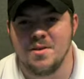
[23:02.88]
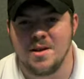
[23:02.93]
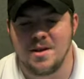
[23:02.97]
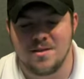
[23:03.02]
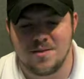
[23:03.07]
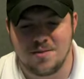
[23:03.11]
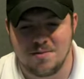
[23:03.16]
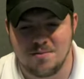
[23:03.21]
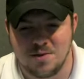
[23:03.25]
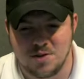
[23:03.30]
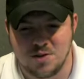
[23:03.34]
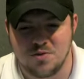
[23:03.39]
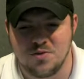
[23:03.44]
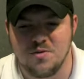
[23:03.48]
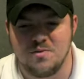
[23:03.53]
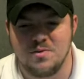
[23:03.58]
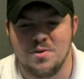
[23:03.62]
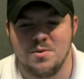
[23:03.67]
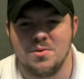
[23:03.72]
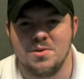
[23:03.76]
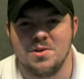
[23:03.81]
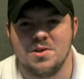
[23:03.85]
like this
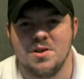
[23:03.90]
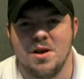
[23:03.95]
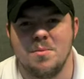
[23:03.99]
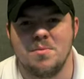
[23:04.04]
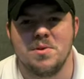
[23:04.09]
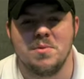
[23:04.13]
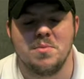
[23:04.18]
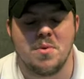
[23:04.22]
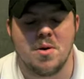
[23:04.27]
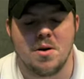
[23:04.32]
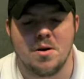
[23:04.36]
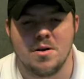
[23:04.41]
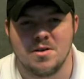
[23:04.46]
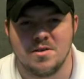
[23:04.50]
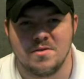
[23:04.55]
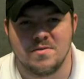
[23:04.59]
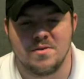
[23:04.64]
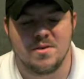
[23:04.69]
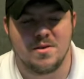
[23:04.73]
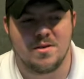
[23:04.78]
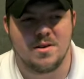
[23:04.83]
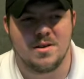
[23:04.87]
review was up to par as
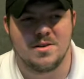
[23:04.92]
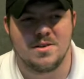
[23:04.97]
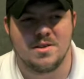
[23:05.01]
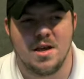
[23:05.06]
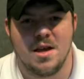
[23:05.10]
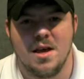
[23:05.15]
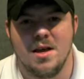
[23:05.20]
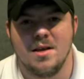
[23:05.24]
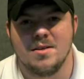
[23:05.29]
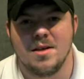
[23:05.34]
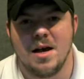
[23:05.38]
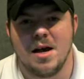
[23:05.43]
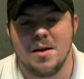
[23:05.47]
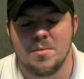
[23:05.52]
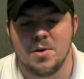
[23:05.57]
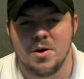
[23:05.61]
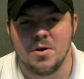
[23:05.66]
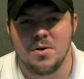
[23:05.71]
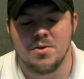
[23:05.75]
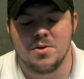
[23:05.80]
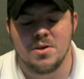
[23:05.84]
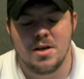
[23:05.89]
far as time
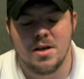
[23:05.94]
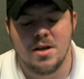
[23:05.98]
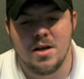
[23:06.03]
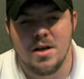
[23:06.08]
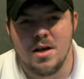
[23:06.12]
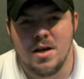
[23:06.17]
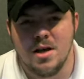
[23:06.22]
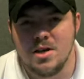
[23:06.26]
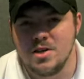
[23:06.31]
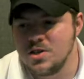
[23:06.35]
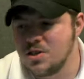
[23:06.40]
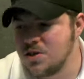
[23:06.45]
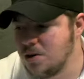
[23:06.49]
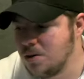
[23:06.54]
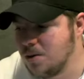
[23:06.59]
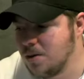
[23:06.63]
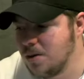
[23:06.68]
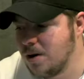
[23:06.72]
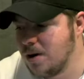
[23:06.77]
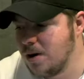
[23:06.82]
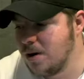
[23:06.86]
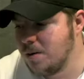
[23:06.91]
goes
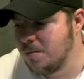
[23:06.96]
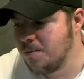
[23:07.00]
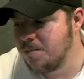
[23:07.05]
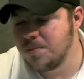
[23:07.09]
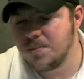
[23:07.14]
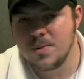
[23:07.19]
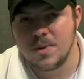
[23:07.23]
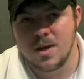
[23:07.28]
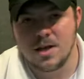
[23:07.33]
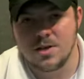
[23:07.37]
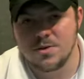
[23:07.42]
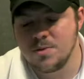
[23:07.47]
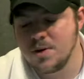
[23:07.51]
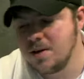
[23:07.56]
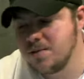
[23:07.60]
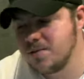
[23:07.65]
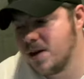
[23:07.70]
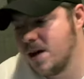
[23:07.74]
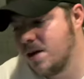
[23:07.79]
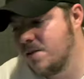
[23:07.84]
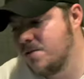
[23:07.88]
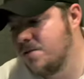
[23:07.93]
so uh, that's what
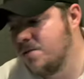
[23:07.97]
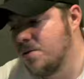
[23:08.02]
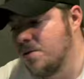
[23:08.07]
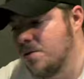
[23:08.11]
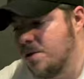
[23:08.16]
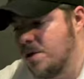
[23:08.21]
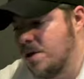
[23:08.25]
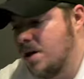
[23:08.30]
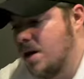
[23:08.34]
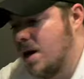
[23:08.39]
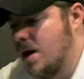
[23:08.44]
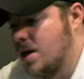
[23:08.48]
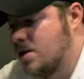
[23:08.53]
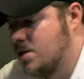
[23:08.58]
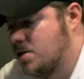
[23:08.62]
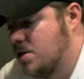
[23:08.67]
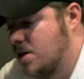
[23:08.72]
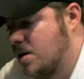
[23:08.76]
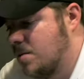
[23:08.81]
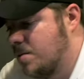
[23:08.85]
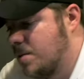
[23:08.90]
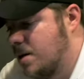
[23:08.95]
I've got for the
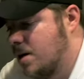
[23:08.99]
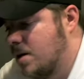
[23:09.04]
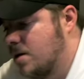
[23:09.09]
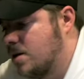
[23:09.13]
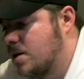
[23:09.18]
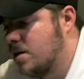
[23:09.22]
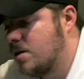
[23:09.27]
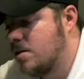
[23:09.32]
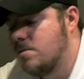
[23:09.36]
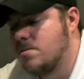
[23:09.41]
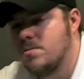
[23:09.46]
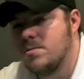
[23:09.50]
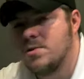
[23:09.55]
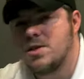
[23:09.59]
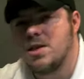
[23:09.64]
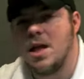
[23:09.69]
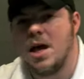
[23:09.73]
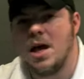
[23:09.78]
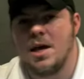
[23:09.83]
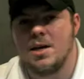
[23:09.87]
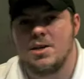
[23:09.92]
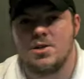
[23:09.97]
HJ Bailey
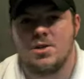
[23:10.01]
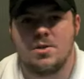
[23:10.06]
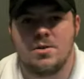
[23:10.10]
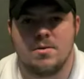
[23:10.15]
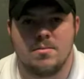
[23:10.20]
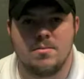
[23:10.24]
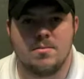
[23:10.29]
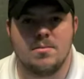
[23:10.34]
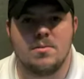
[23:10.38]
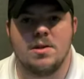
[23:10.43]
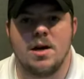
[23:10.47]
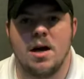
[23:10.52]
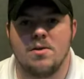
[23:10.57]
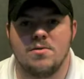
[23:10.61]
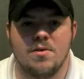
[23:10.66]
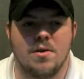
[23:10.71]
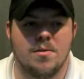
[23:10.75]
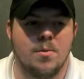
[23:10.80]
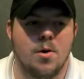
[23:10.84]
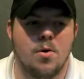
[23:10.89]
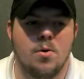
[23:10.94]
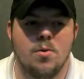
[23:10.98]
slash Don
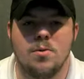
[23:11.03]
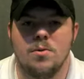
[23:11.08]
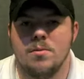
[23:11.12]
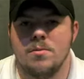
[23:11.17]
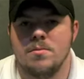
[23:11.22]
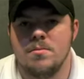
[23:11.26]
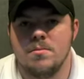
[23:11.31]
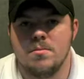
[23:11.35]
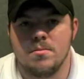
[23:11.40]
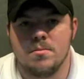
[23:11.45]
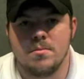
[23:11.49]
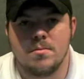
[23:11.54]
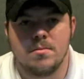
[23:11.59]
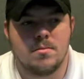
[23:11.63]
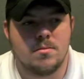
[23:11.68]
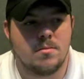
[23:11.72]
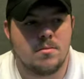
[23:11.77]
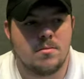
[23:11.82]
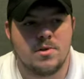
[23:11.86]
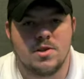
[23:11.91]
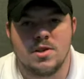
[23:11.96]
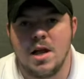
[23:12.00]
Ramon
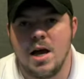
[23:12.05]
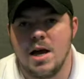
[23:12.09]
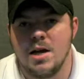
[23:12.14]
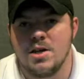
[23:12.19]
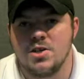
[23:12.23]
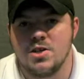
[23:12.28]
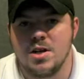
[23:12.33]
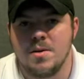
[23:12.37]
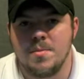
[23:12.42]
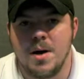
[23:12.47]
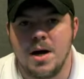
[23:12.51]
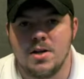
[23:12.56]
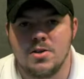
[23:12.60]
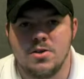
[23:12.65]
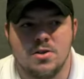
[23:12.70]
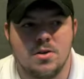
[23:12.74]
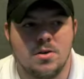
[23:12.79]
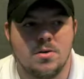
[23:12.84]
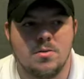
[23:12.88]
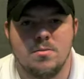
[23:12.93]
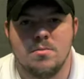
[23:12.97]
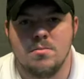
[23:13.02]
slash
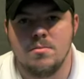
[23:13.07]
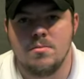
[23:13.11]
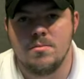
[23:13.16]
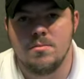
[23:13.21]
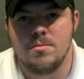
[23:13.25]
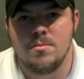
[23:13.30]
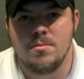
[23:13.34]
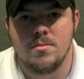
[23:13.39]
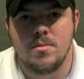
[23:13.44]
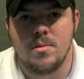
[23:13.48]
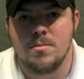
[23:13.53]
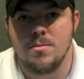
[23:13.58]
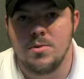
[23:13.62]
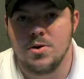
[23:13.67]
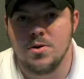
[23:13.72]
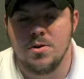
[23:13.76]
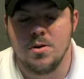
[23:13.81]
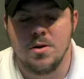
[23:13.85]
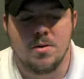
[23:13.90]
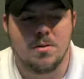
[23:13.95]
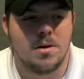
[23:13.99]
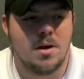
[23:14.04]
Camacho
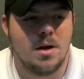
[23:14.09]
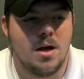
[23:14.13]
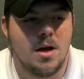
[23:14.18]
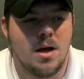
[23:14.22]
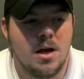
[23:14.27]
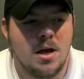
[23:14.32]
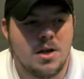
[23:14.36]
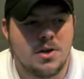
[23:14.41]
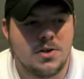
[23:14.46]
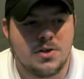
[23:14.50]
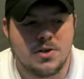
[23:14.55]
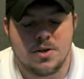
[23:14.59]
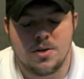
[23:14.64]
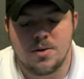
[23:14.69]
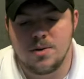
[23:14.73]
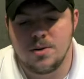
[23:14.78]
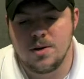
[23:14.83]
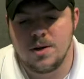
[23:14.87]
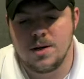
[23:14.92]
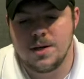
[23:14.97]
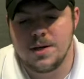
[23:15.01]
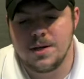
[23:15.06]
Maduro
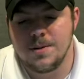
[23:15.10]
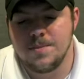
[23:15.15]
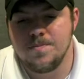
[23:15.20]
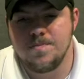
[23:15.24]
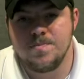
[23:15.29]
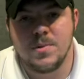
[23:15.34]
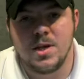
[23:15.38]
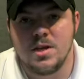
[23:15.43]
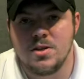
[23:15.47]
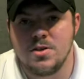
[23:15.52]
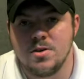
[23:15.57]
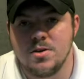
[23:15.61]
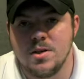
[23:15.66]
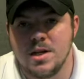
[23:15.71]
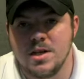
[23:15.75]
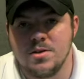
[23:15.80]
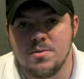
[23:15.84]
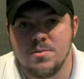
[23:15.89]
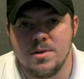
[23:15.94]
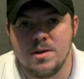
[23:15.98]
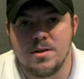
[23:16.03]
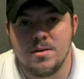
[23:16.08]
so uh, until
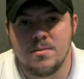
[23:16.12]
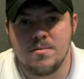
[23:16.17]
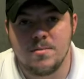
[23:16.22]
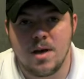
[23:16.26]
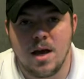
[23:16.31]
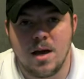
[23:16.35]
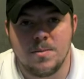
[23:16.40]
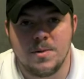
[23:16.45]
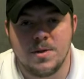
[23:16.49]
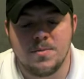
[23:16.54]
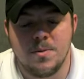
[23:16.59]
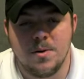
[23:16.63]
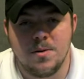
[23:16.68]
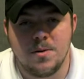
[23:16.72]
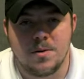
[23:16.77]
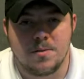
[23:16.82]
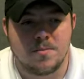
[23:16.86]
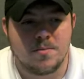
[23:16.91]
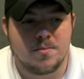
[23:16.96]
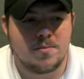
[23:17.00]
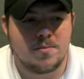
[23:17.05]
next week happy smoking